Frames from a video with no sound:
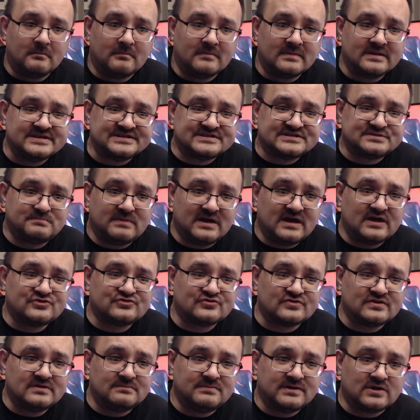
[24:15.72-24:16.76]

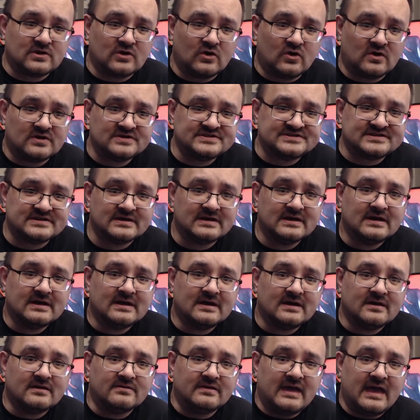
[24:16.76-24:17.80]
Especially because
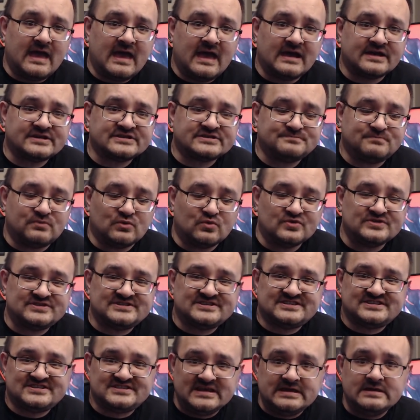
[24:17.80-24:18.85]
the expo
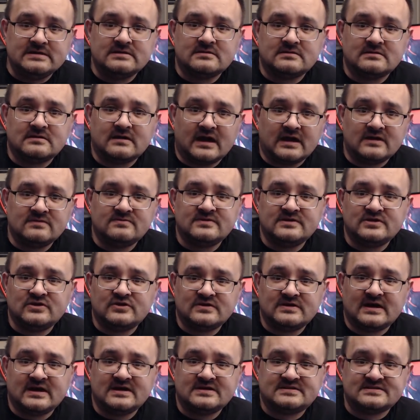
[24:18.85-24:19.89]
scene in the
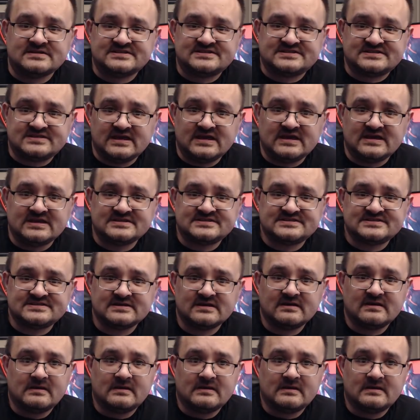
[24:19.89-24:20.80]
United States